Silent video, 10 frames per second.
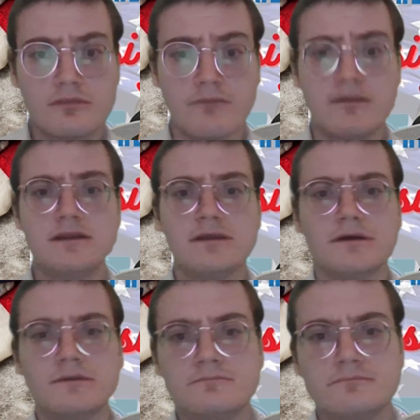
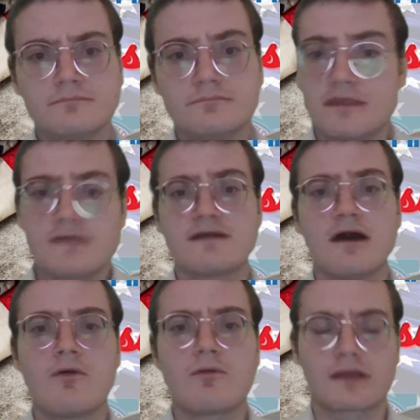media is
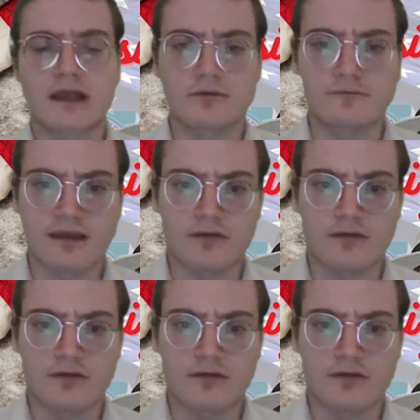not holding Congress